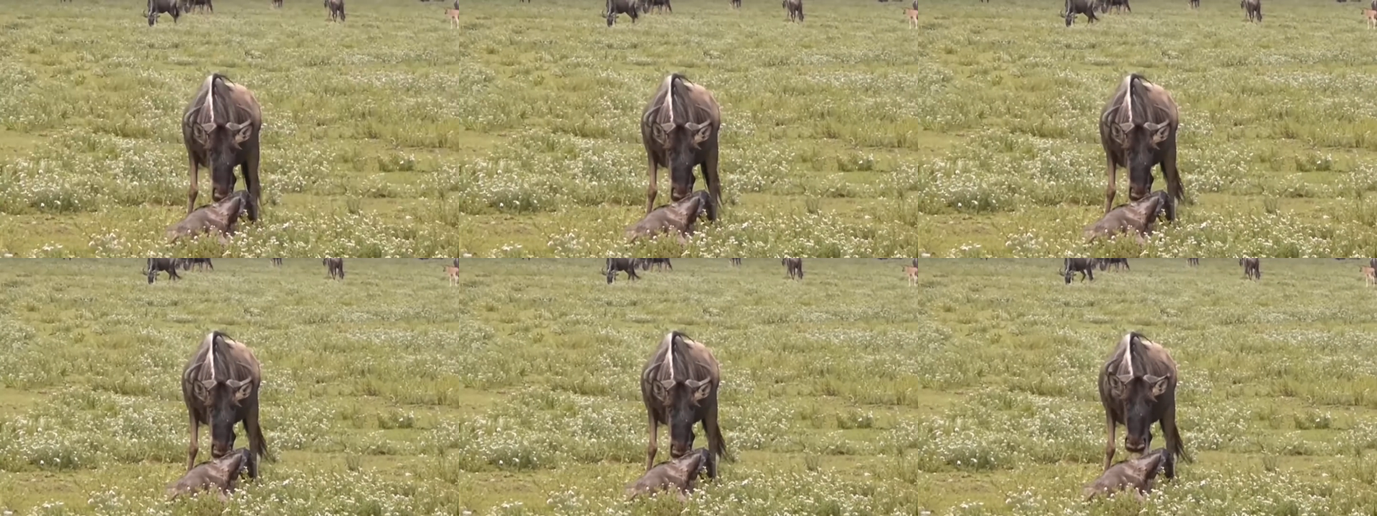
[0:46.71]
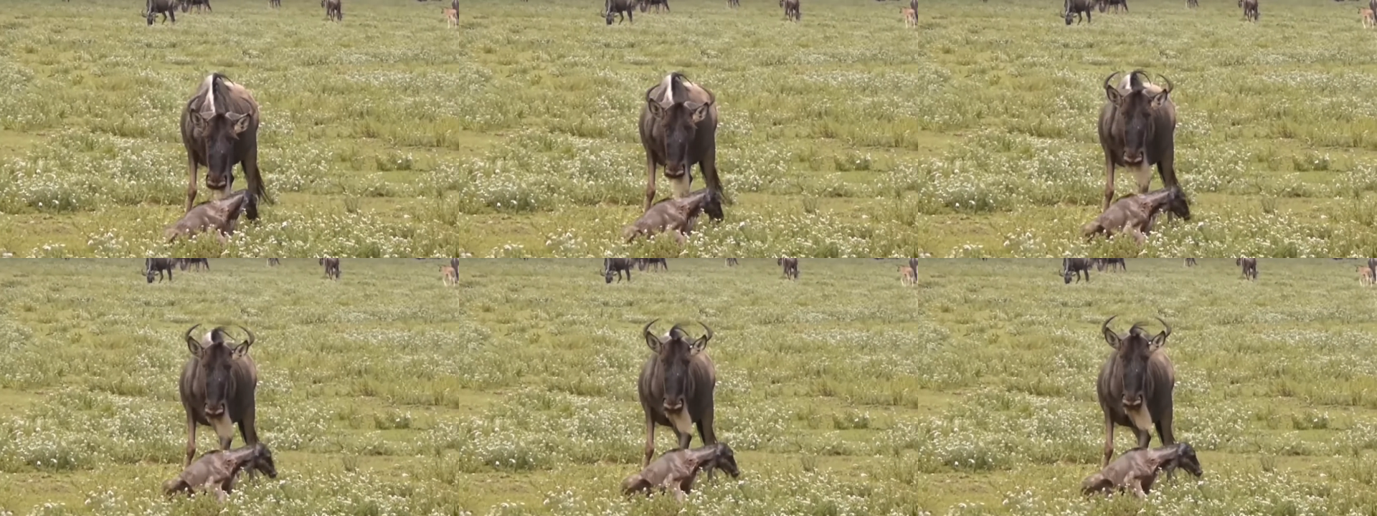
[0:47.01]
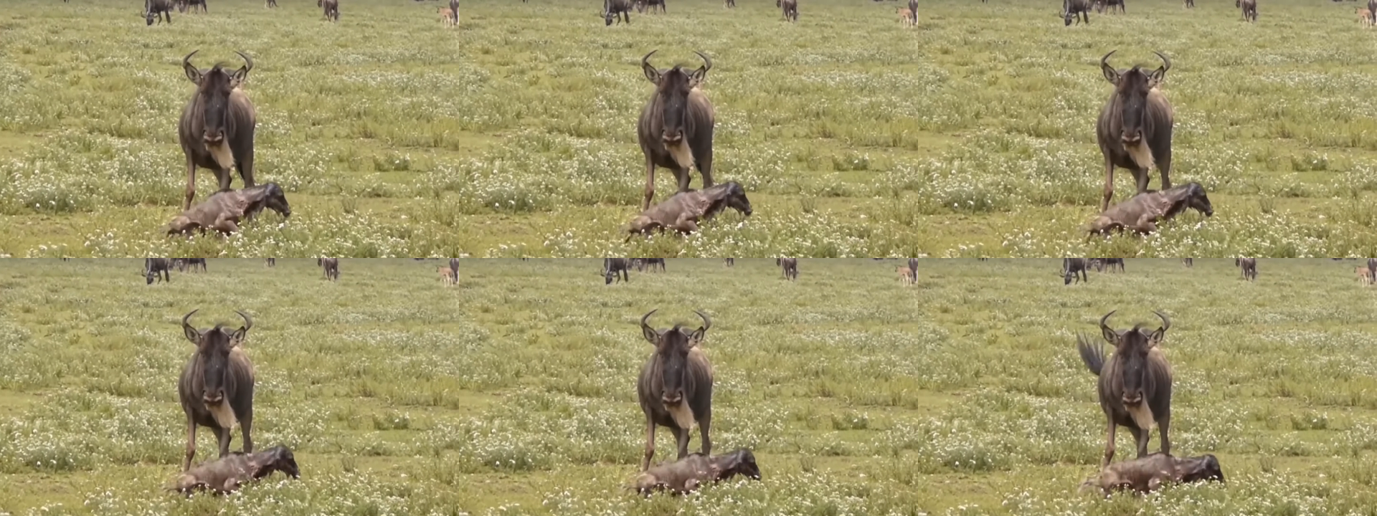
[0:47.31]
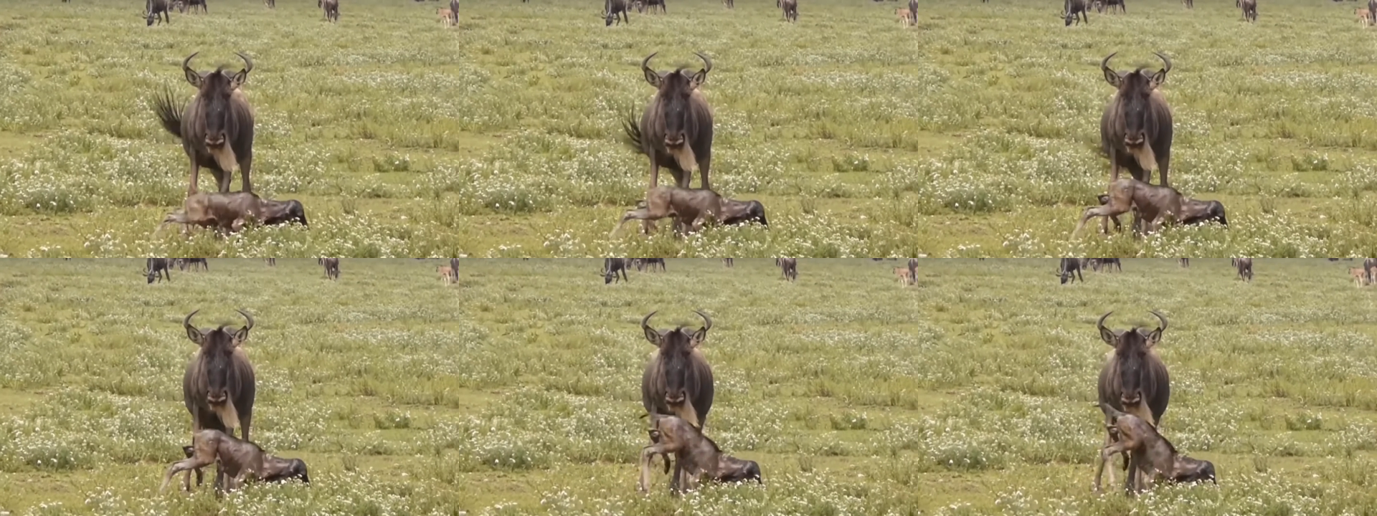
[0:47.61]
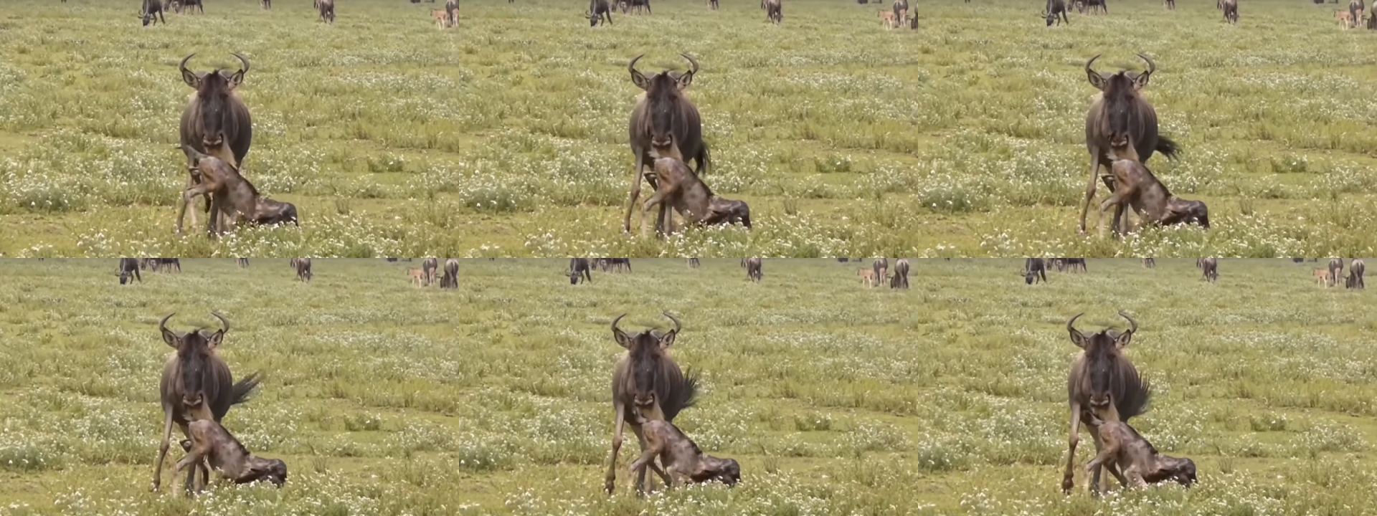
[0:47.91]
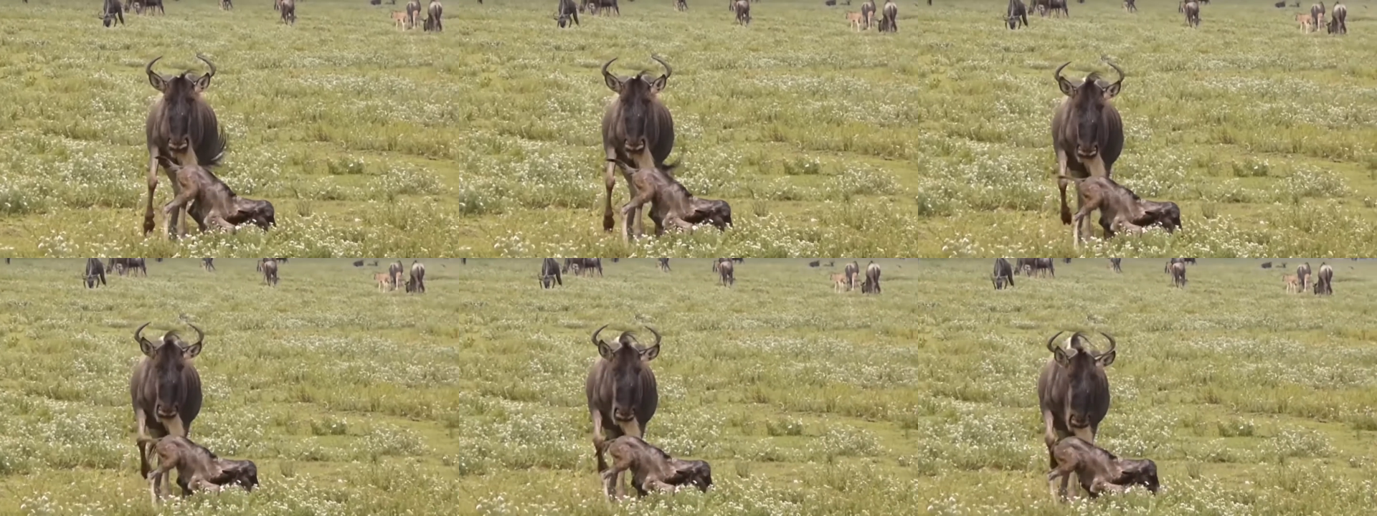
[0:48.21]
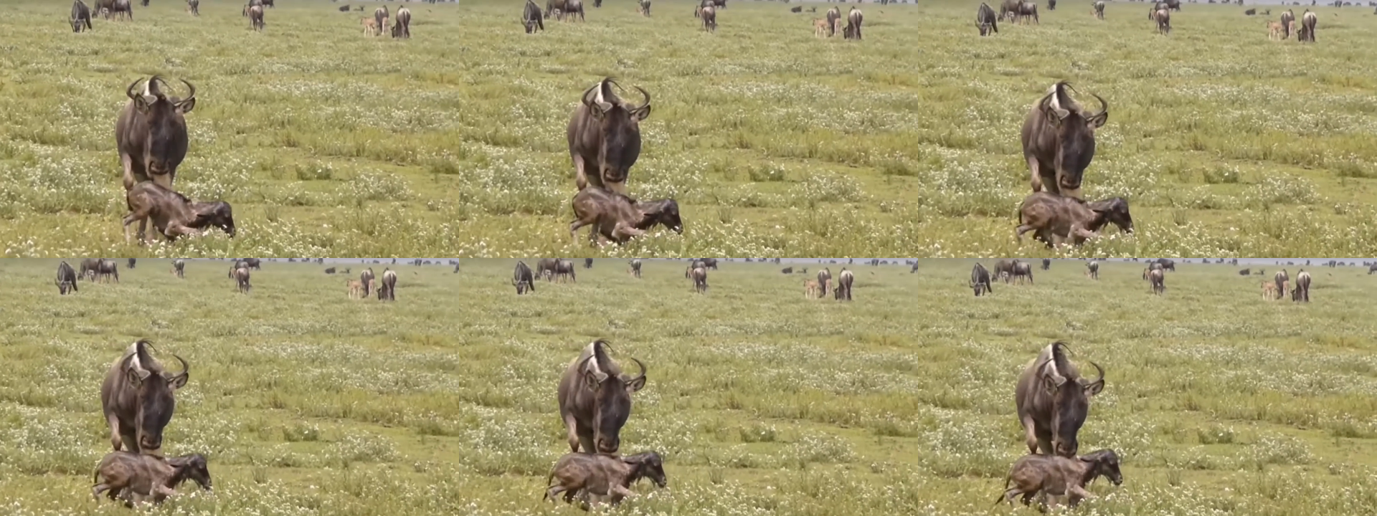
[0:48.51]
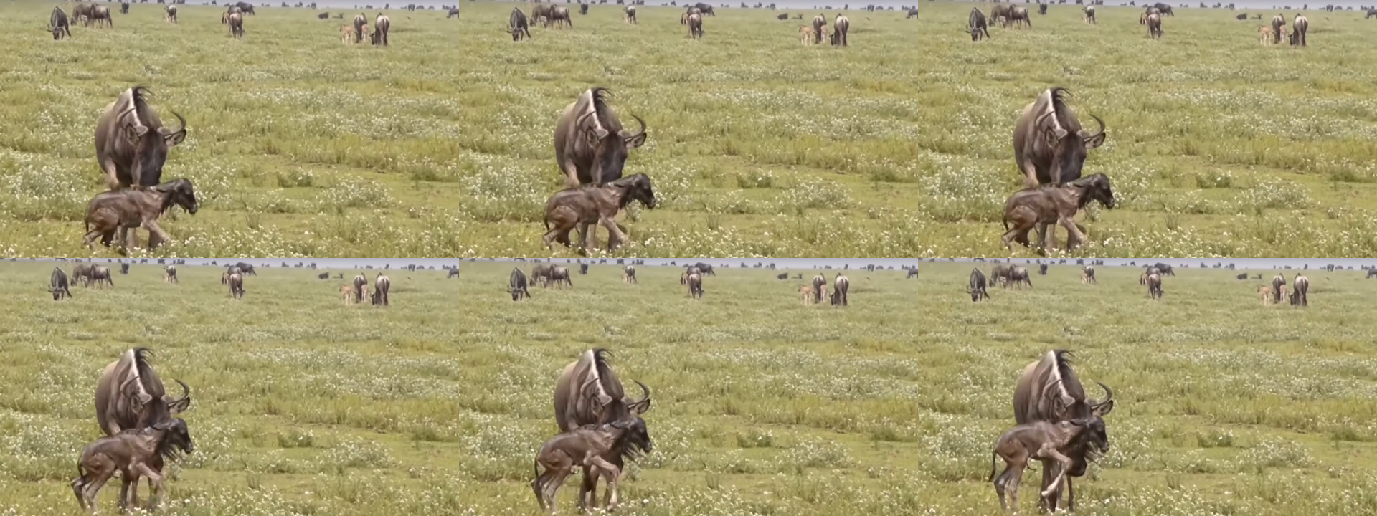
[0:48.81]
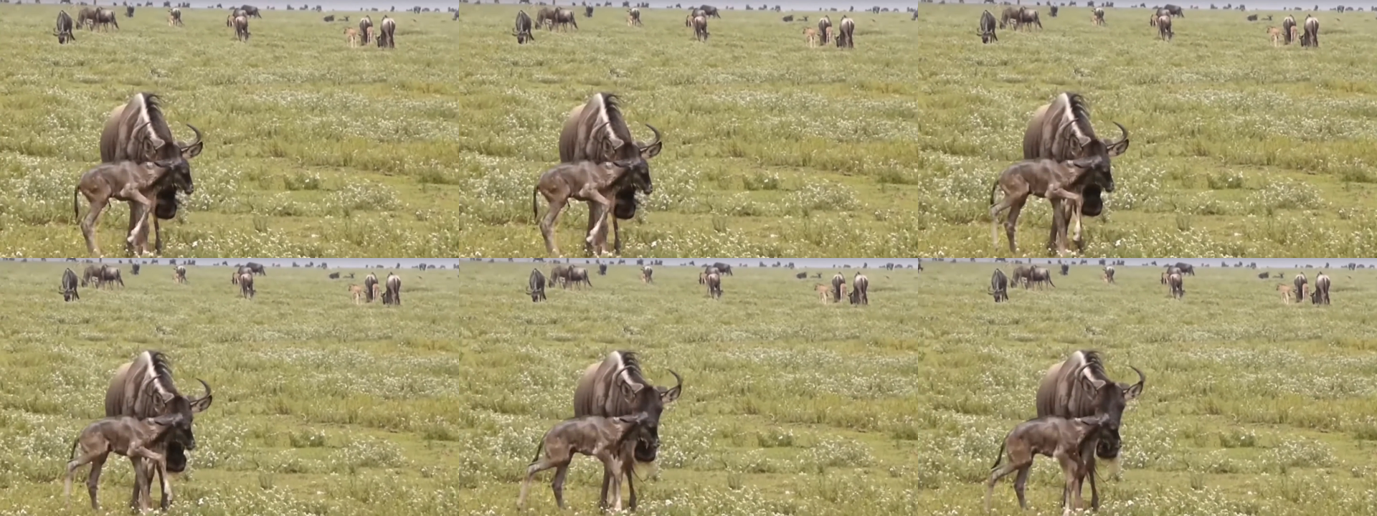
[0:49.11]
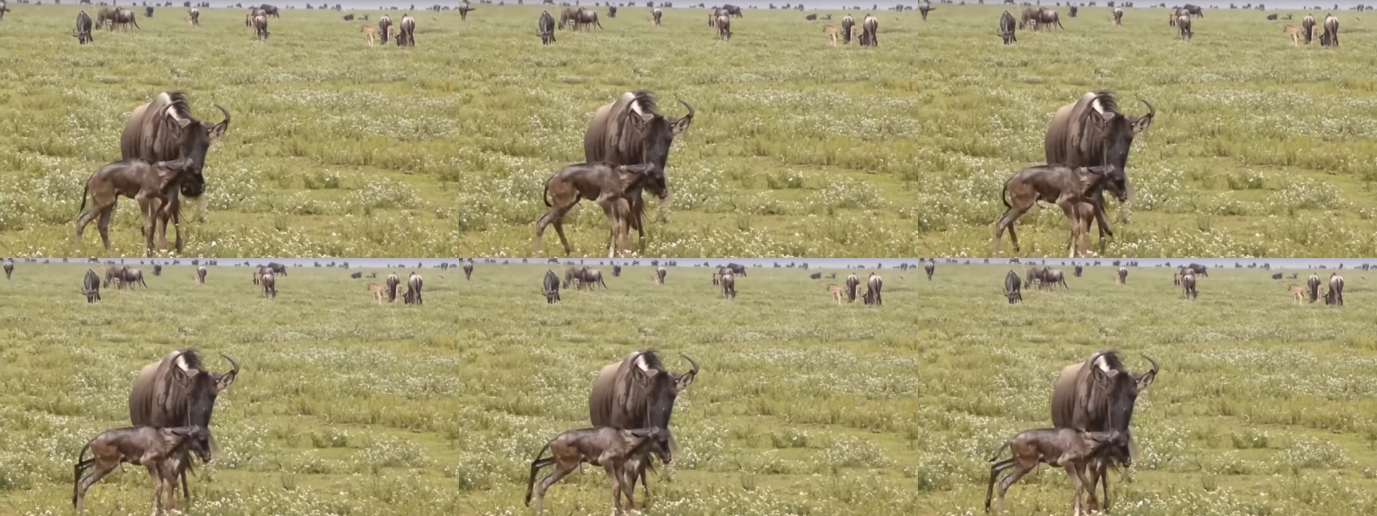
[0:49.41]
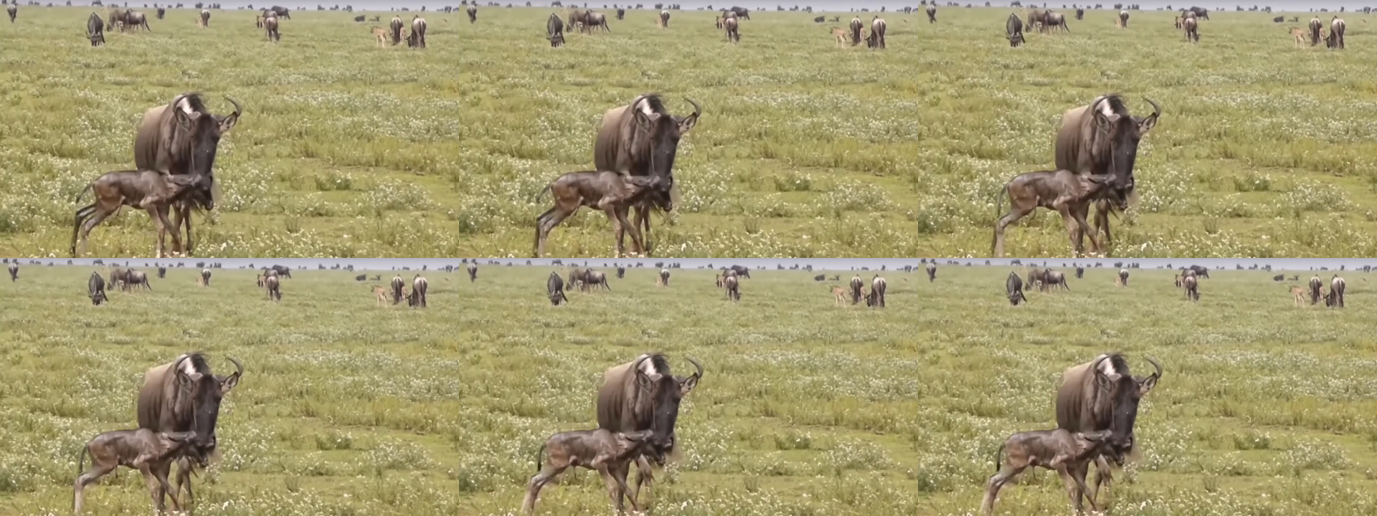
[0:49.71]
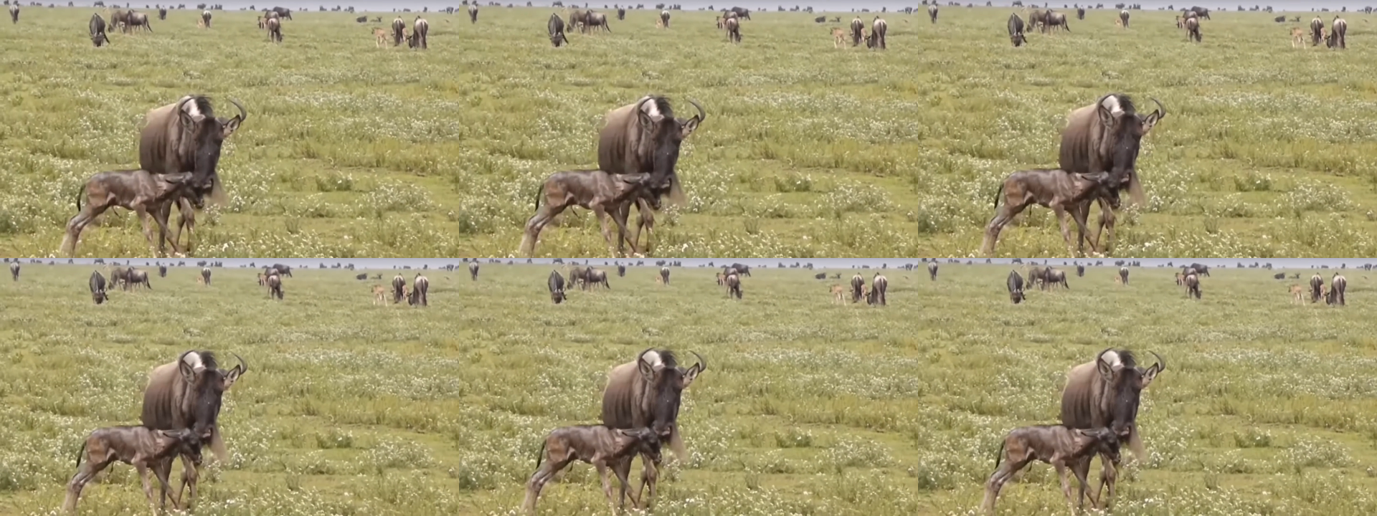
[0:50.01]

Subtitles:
[unreadable: no face in view]